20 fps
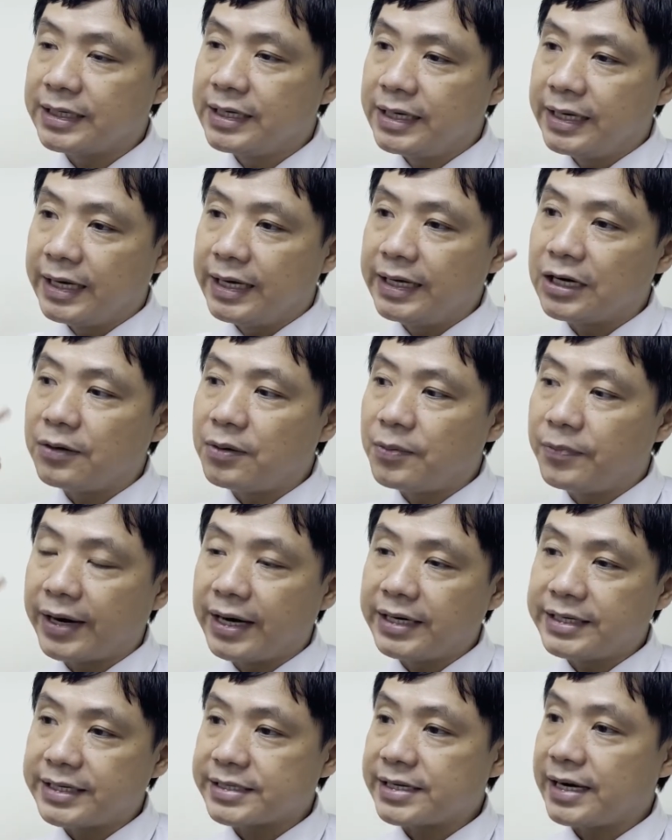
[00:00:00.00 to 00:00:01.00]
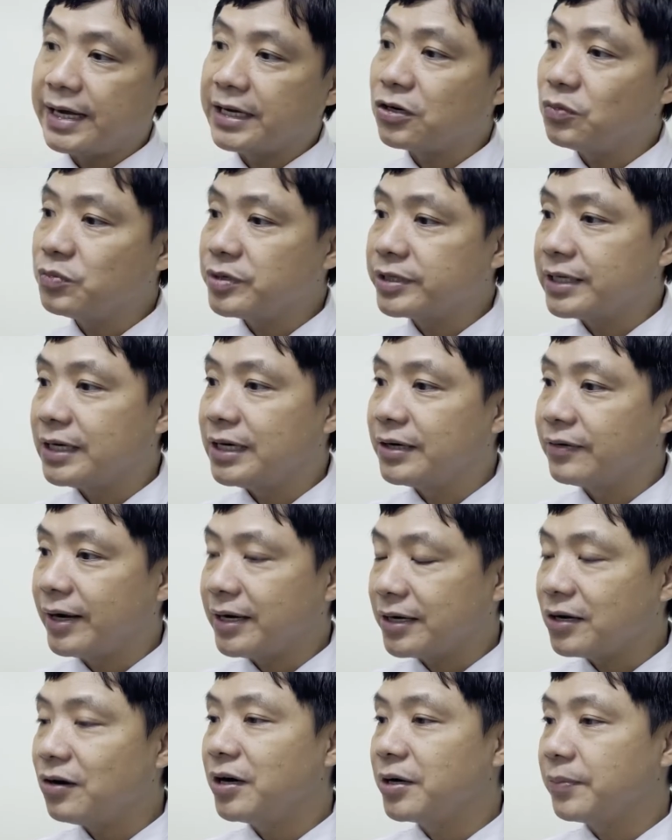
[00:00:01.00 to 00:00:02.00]
in our brain, just like computer, right?
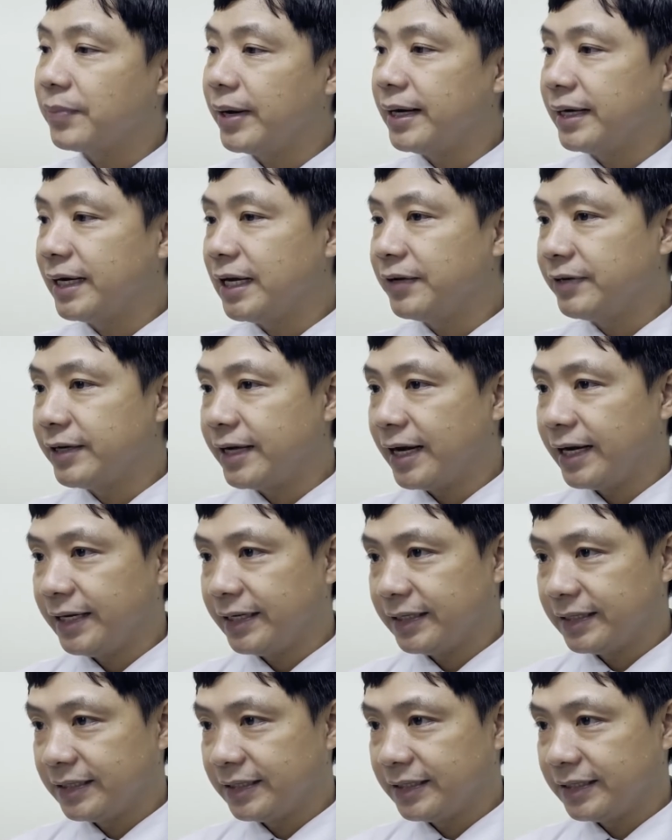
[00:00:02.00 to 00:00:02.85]
Call it back and then you get it.